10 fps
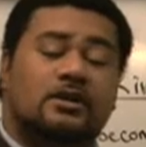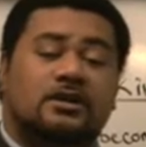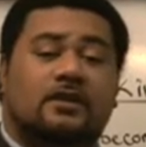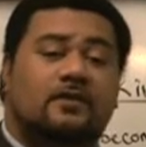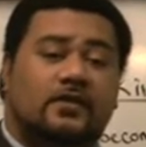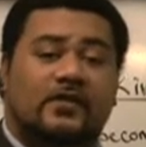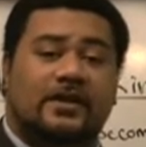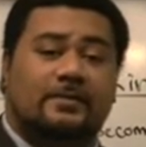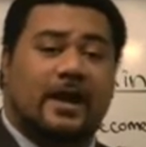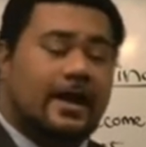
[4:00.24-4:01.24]
who can give you
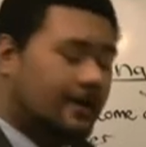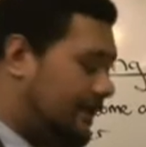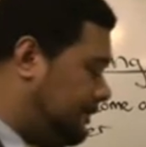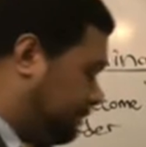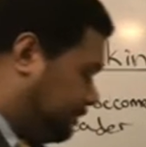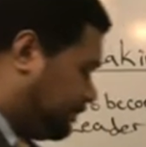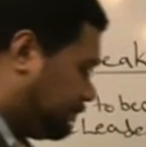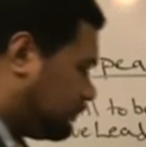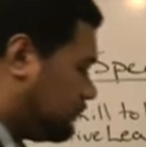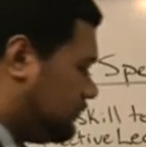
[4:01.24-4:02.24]
feedback.
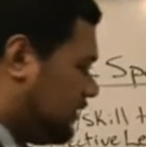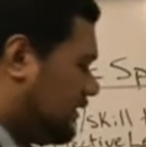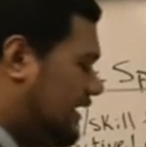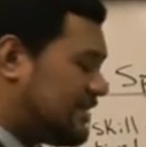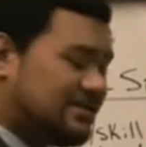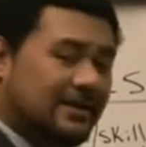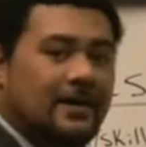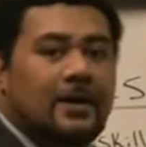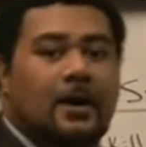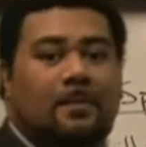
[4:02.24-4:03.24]
Next,
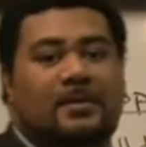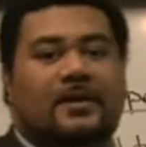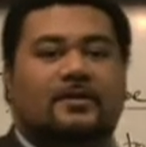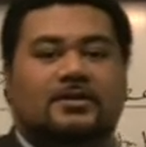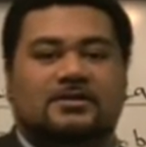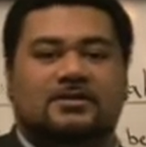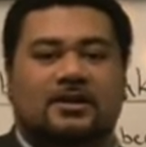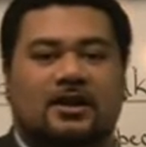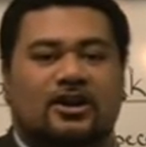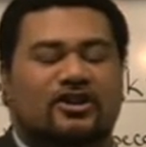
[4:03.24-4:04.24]

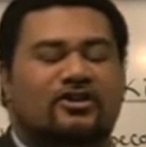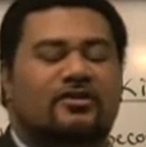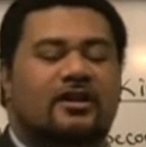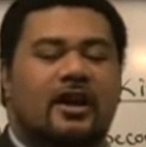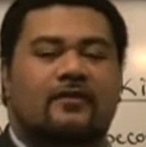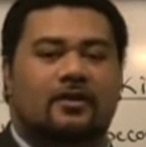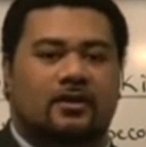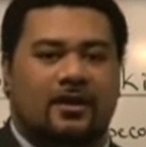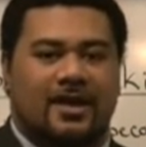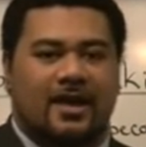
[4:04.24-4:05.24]
appearance. You
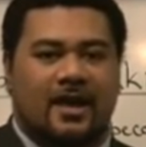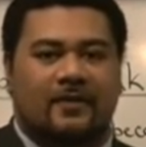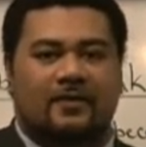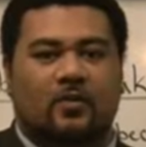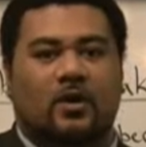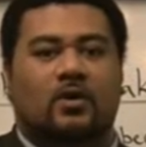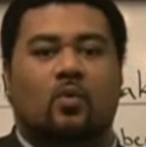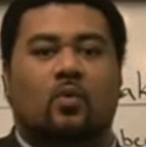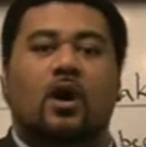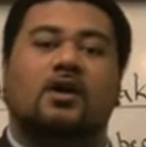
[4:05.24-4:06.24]
never, ever want
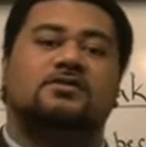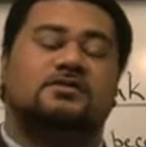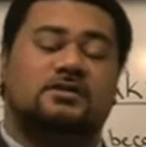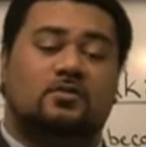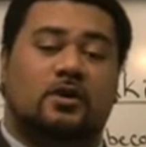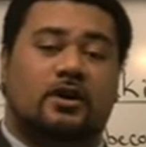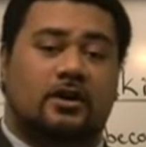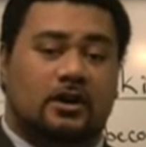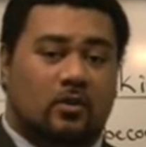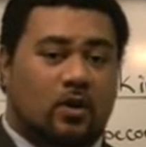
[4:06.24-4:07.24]
to
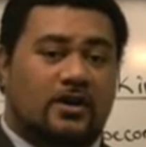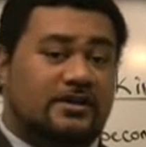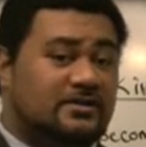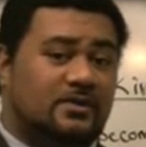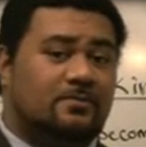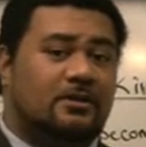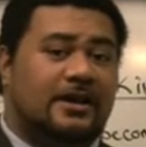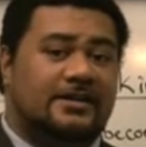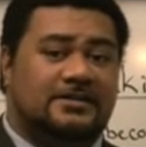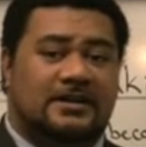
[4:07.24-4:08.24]
walk into a
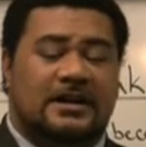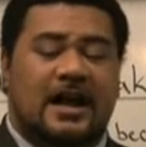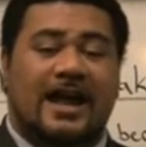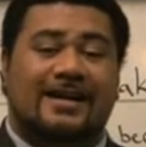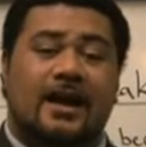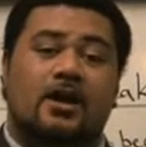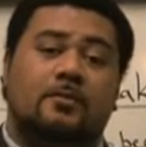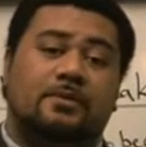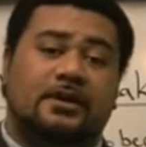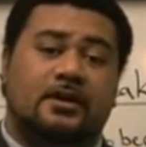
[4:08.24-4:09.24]
place and not
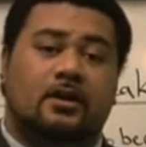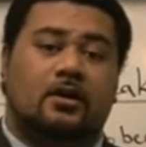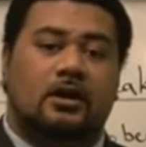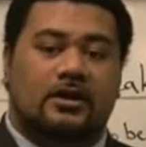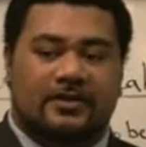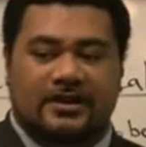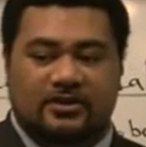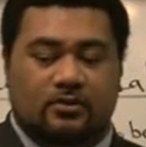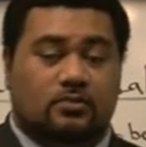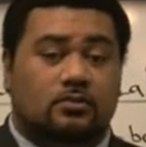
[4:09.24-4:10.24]
appear that
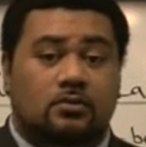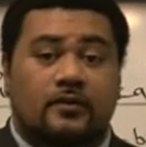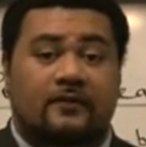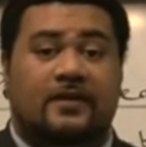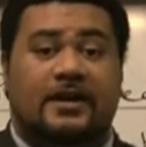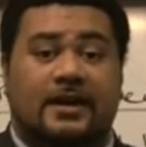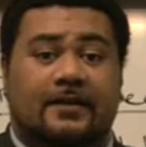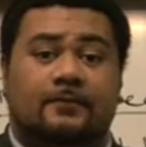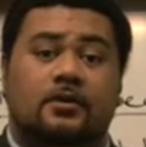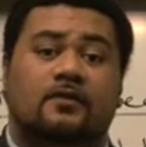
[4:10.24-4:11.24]
you fit
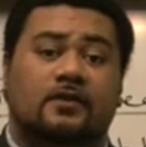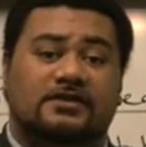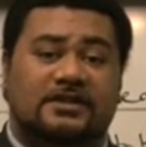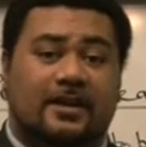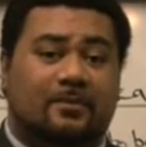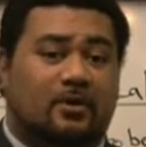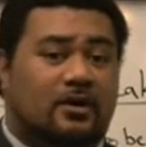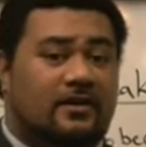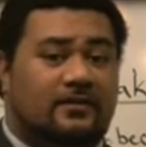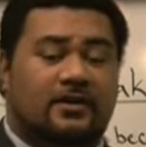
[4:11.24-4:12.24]
in. For
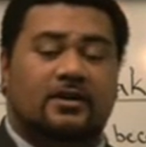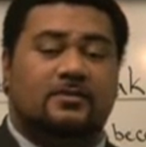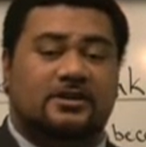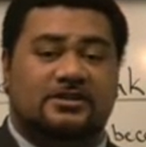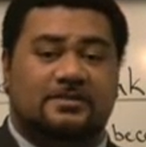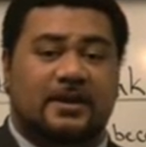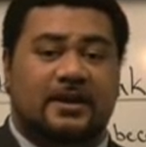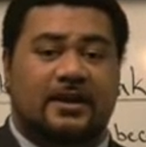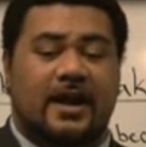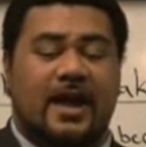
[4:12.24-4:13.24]
example, if you're going to be
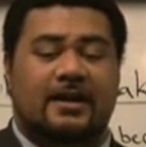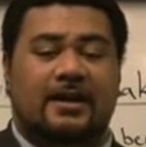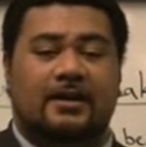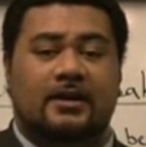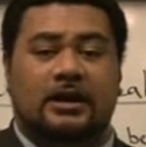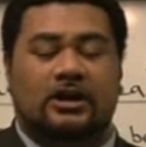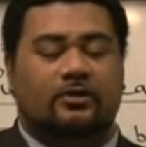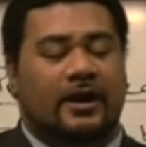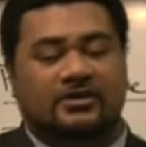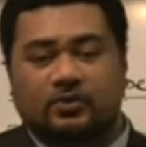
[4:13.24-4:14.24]
speaking at a
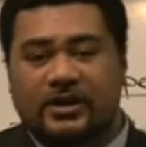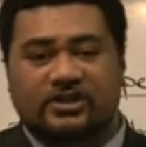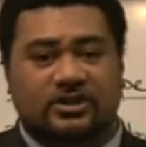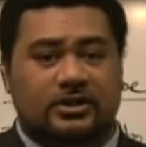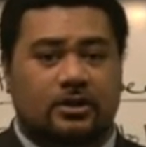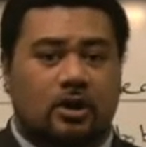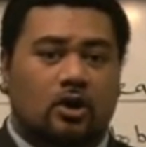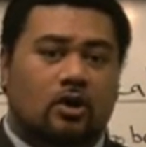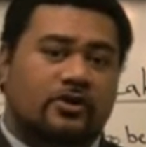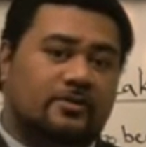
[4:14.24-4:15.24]

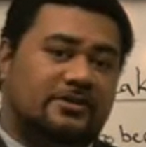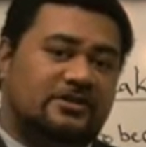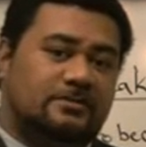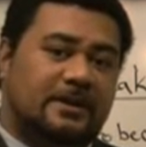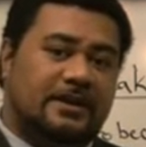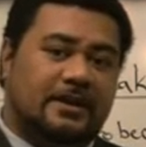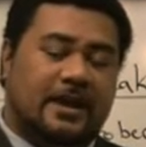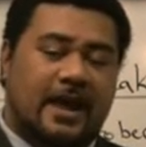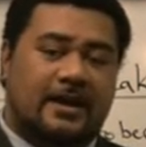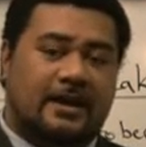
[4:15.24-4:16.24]
graduation or you're going to be speaking
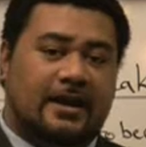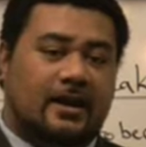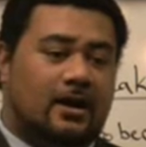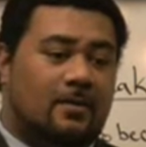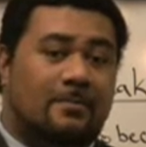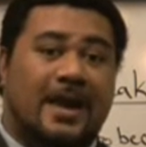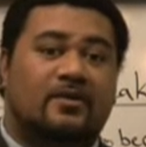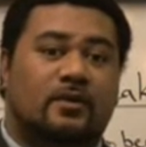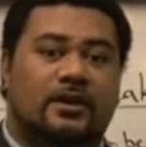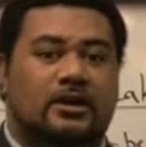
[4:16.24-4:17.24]
at a
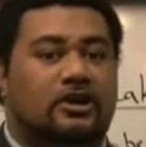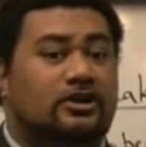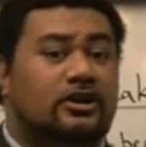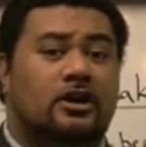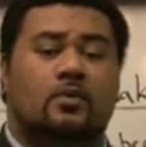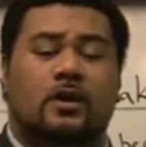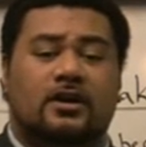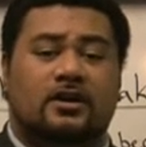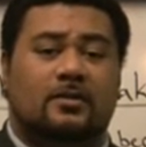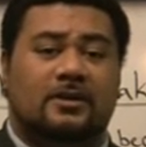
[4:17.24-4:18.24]
banquet, you don't
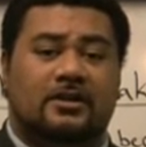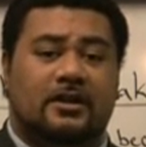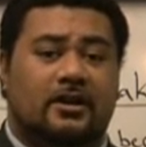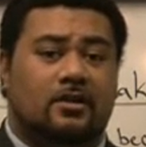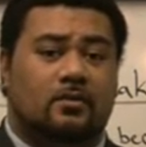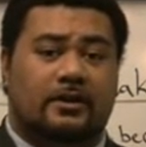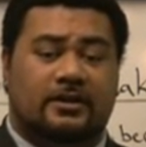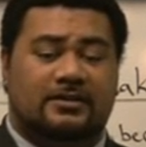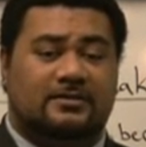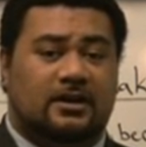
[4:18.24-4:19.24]
want to come in there
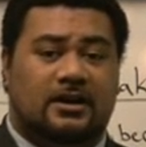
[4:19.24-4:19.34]
with